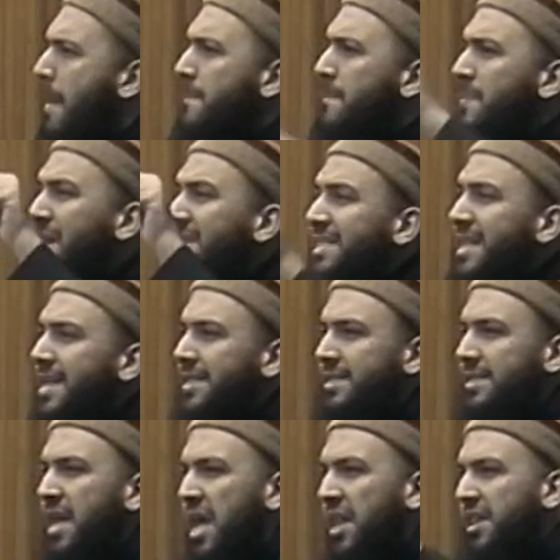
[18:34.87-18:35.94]

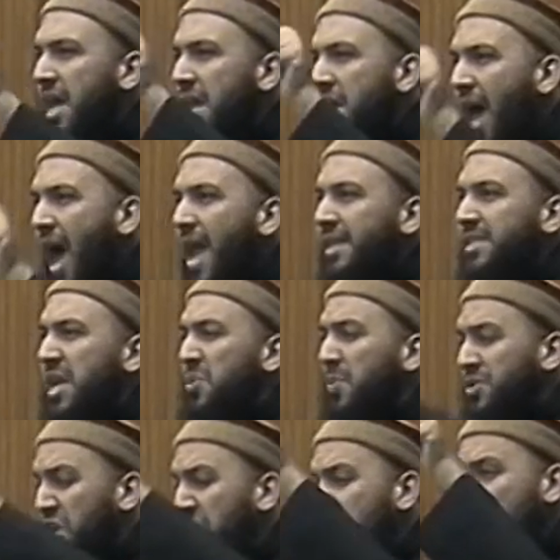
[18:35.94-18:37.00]
misses the night in
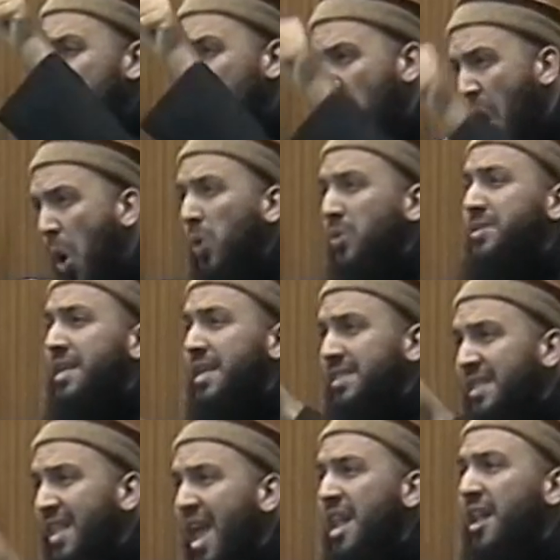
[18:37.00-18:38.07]
which he knows
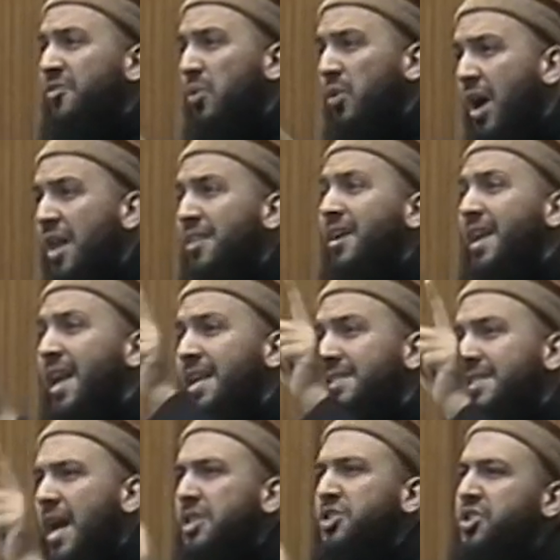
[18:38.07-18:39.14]
is Laylatul Qadr
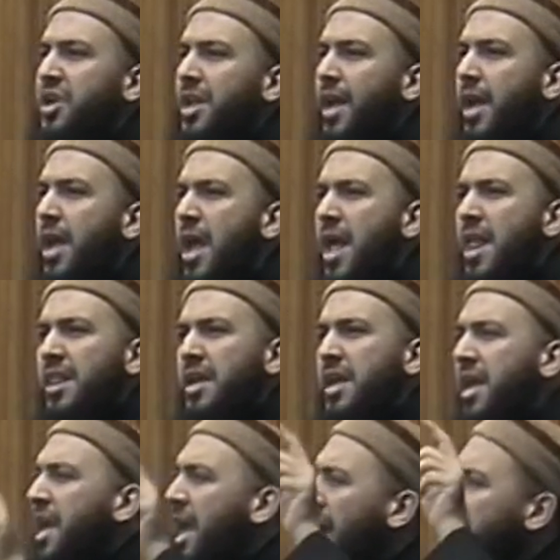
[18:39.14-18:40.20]
intentionally, then he